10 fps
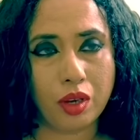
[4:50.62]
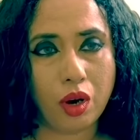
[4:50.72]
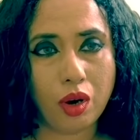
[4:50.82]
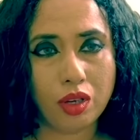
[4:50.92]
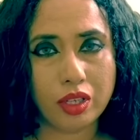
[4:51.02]

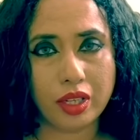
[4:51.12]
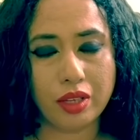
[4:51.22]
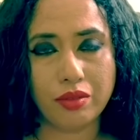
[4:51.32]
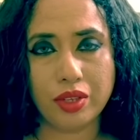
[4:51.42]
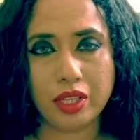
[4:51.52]

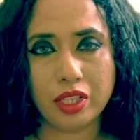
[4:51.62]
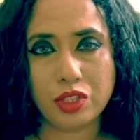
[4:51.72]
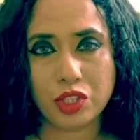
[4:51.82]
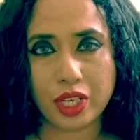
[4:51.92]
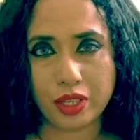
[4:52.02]
holiday, we
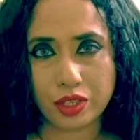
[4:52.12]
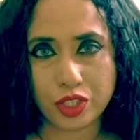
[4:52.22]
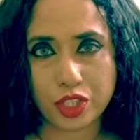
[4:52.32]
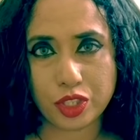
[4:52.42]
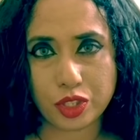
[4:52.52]

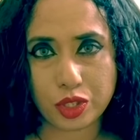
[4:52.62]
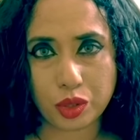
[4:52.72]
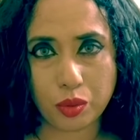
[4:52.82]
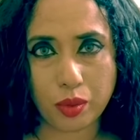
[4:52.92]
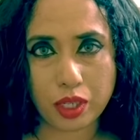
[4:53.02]
cherish it
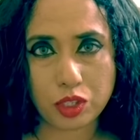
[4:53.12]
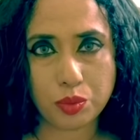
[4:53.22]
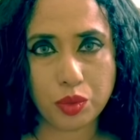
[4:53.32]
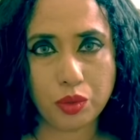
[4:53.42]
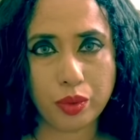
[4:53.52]
so
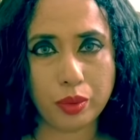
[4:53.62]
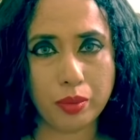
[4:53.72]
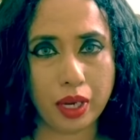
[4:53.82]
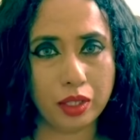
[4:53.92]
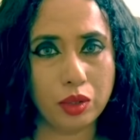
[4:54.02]
much more. We
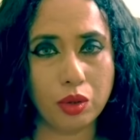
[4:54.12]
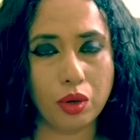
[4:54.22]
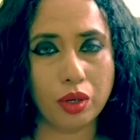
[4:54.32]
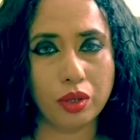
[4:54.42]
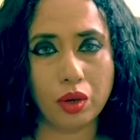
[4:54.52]
might
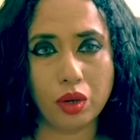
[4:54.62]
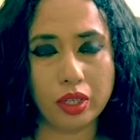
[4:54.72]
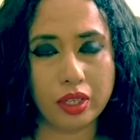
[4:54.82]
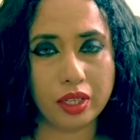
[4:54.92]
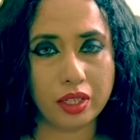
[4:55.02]
go on a
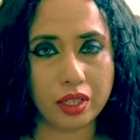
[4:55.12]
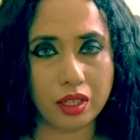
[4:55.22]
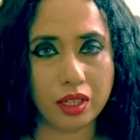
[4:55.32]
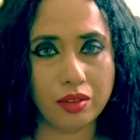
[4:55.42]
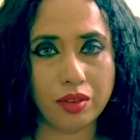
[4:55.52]
holiday
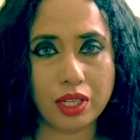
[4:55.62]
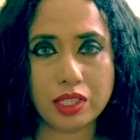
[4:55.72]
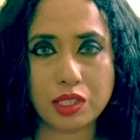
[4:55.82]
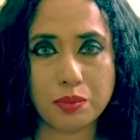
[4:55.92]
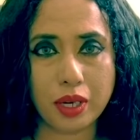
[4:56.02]
yearly
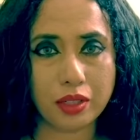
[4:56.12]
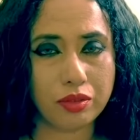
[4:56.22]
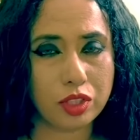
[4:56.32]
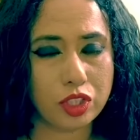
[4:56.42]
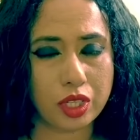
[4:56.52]
once,
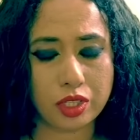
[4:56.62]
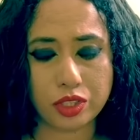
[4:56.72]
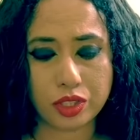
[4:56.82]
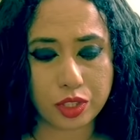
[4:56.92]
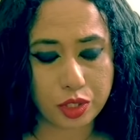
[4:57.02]
but we
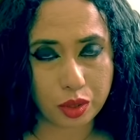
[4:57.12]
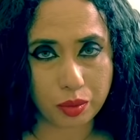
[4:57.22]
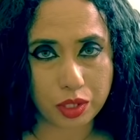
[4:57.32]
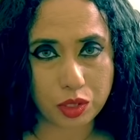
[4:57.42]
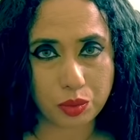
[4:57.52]
cherish it
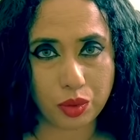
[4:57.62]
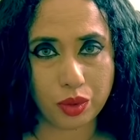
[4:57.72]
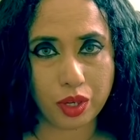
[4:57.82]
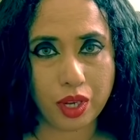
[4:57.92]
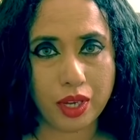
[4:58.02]
so much
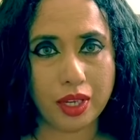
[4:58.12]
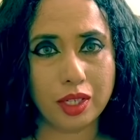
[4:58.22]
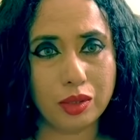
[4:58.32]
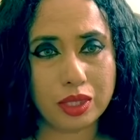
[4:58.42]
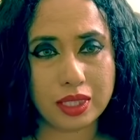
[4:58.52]
more.
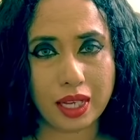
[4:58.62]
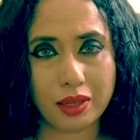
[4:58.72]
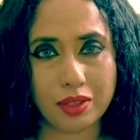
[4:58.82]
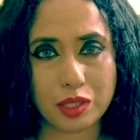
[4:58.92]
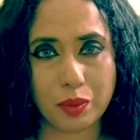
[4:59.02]
It looks
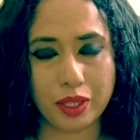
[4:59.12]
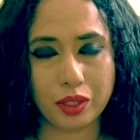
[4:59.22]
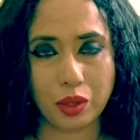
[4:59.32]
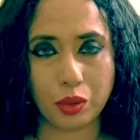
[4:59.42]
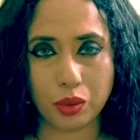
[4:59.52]
like we
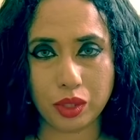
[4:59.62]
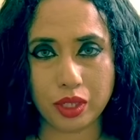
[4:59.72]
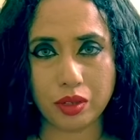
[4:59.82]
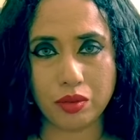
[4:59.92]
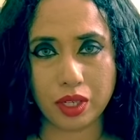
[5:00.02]
spent the whole
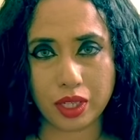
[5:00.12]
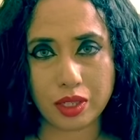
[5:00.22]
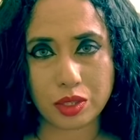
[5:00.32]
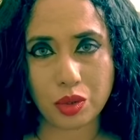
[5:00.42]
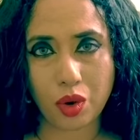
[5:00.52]
year
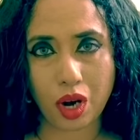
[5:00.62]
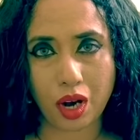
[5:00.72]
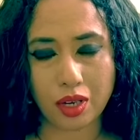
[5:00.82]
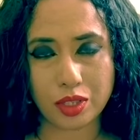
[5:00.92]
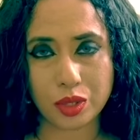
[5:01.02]
working so hard